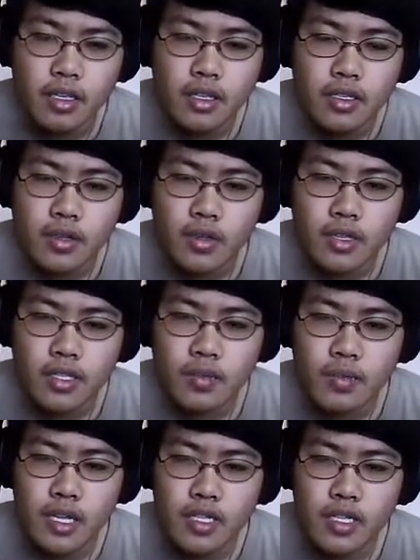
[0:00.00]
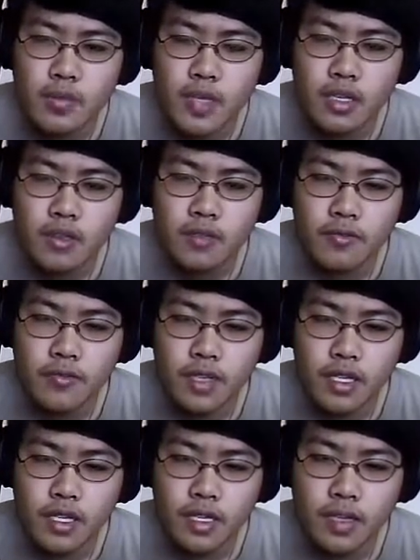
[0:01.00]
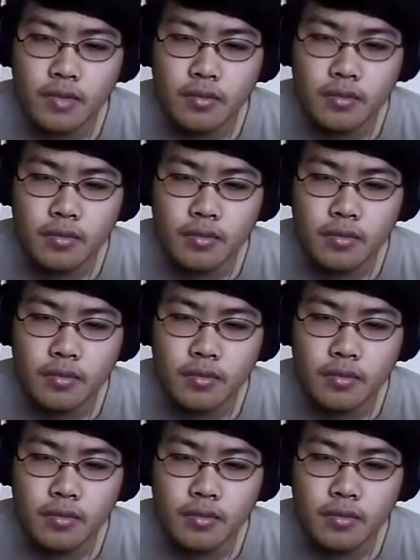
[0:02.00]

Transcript: So this reminds me of... Uh,